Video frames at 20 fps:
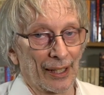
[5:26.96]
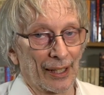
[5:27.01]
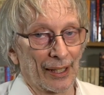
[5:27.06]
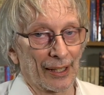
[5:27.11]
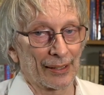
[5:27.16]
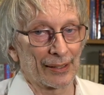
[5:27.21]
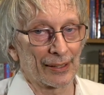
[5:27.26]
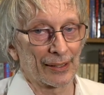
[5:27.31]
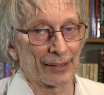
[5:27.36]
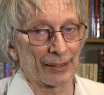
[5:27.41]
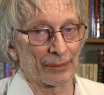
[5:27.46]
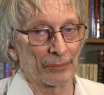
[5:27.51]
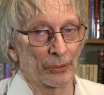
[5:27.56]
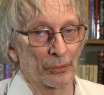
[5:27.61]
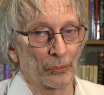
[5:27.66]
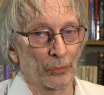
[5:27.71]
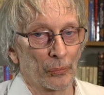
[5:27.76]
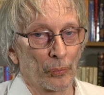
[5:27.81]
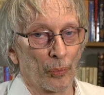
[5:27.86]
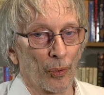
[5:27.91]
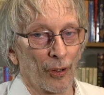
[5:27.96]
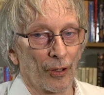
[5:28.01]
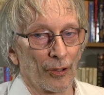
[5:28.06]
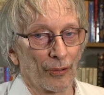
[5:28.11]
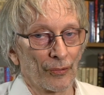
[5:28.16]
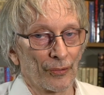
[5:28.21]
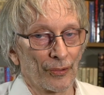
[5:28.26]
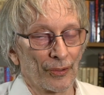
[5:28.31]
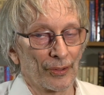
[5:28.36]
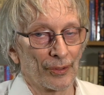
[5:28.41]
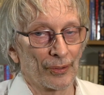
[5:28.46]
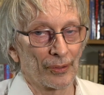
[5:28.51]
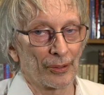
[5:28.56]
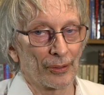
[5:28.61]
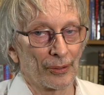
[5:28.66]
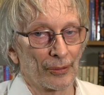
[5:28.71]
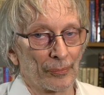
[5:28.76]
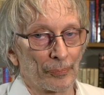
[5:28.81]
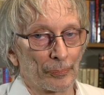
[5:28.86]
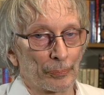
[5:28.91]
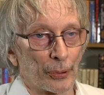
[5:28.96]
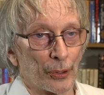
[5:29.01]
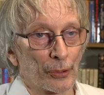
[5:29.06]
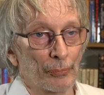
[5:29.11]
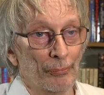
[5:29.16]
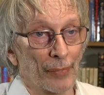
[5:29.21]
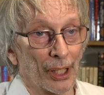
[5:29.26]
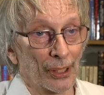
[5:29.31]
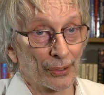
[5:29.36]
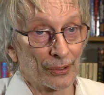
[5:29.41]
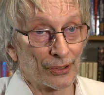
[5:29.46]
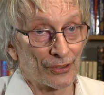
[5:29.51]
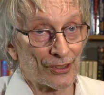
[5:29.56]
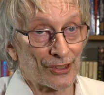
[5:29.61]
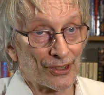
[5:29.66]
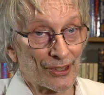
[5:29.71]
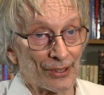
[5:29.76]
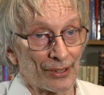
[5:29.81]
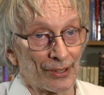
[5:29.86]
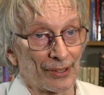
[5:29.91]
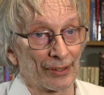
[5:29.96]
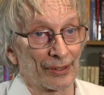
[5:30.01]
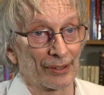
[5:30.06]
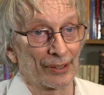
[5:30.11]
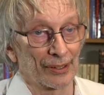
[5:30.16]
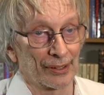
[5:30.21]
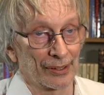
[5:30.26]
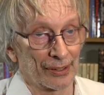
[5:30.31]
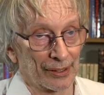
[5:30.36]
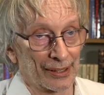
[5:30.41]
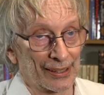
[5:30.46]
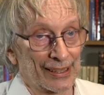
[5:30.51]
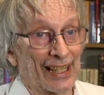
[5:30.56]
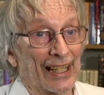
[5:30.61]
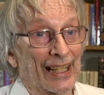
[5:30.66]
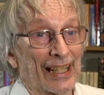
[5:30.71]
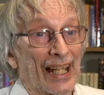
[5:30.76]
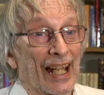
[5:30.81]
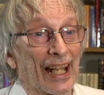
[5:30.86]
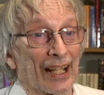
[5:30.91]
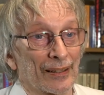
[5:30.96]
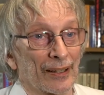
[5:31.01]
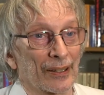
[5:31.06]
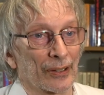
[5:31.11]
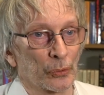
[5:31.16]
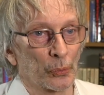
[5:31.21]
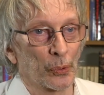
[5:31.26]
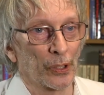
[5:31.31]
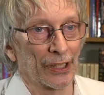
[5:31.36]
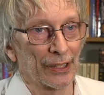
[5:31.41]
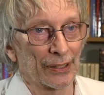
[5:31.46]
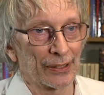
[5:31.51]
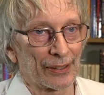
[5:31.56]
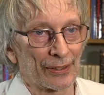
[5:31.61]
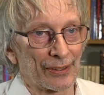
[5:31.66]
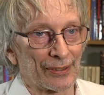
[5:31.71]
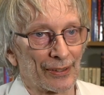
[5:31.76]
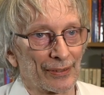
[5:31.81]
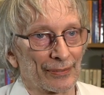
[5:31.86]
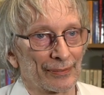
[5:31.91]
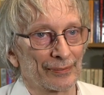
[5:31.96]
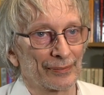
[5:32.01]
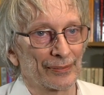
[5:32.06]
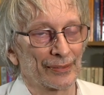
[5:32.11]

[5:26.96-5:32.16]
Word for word: and what promotes thinking that works,